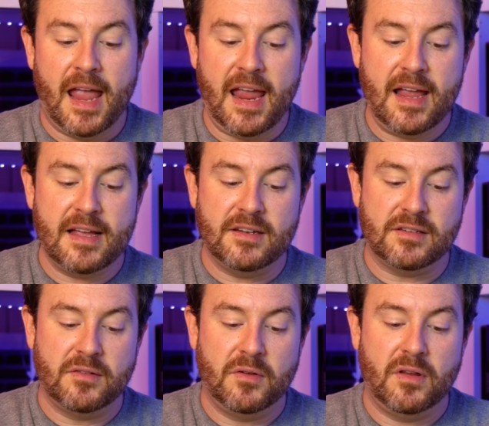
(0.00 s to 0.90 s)

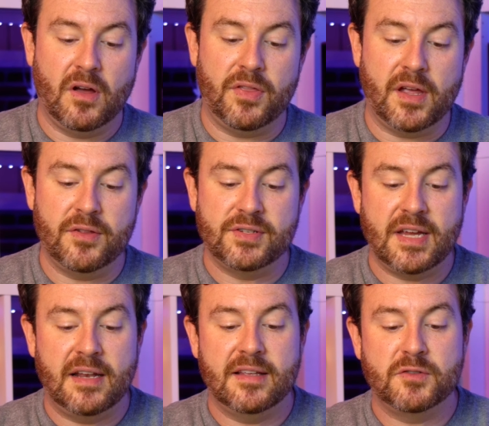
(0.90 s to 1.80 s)
And on the other
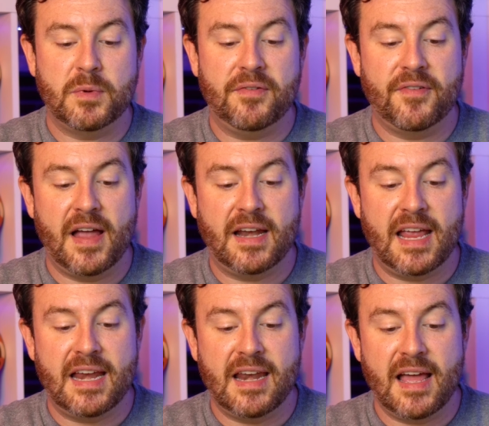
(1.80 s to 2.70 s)
side of this, we find
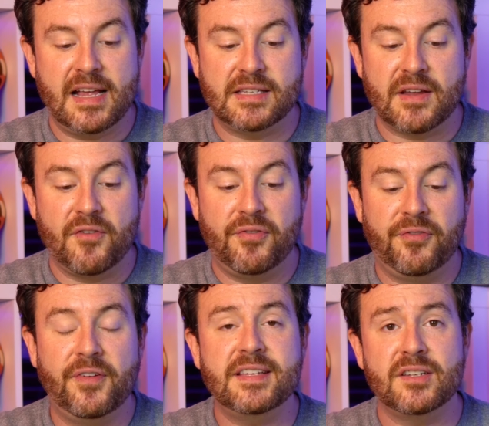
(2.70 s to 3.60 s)
a nice
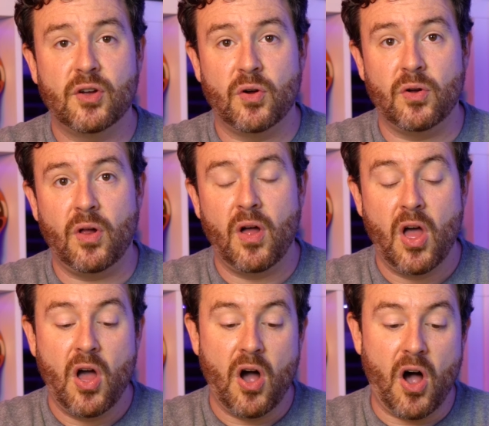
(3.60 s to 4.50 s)
physical
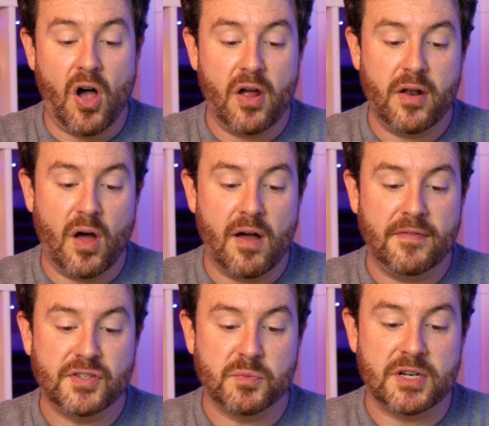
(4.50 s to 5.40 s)

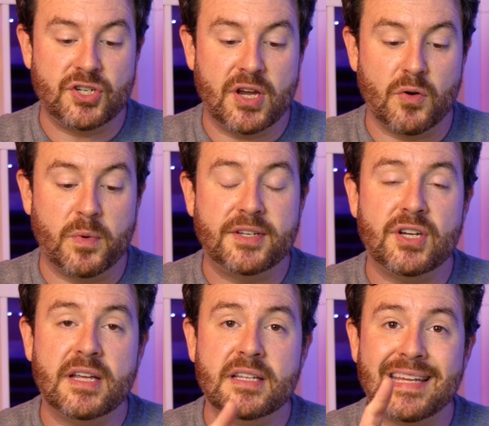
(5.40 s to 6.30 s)
on-off switch here,
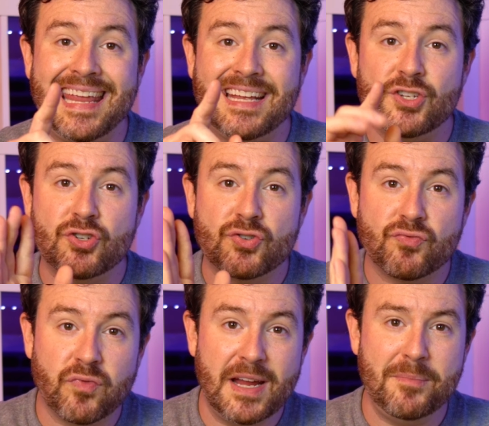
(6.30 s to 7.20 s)
which is
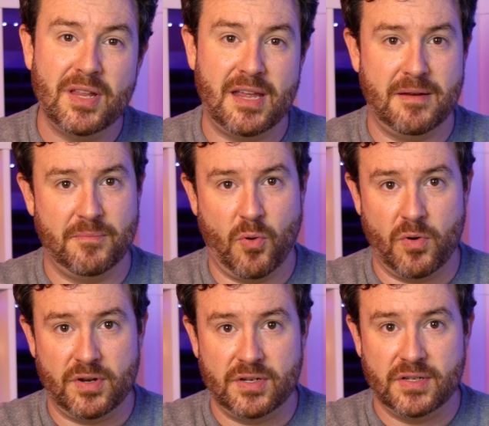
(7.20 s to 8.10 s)
extremely
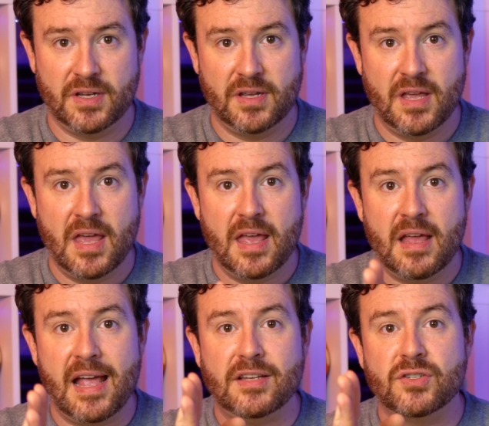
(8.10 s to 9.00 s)
important.
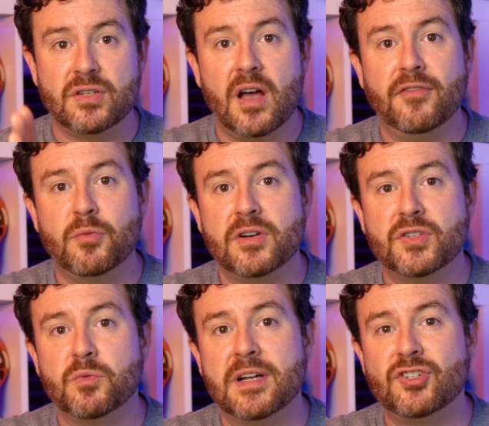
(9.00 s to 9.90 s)
A software
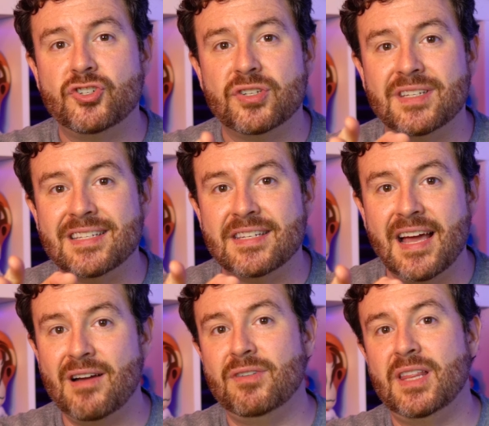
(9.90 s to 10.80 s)
switch just is
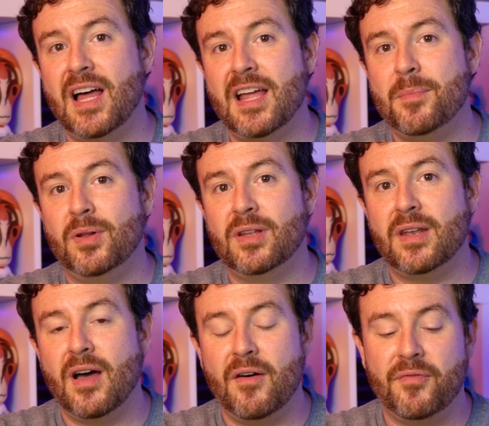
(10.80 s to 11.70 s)
not reliable
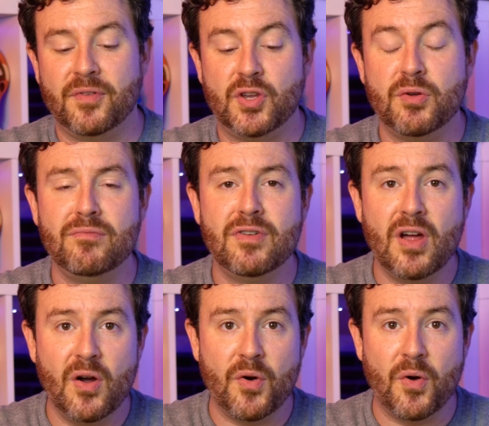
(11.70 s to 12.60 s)
enough. You
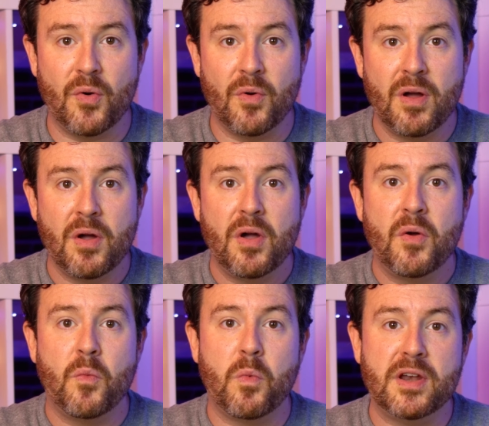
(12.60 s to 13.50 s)
know
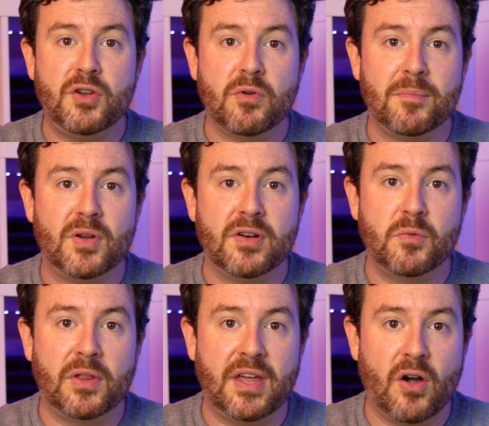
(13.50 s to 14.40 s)
when you are
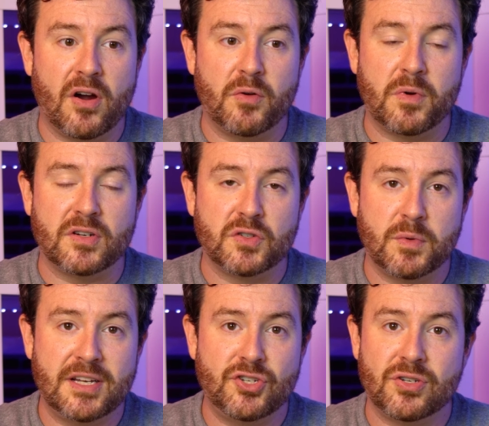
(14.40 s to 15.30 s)
muted with a hardware
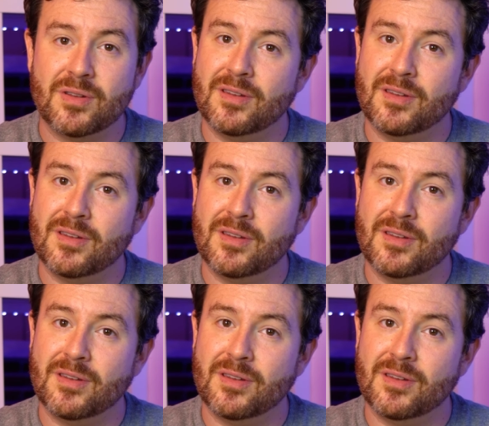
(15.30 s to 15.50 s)
switch,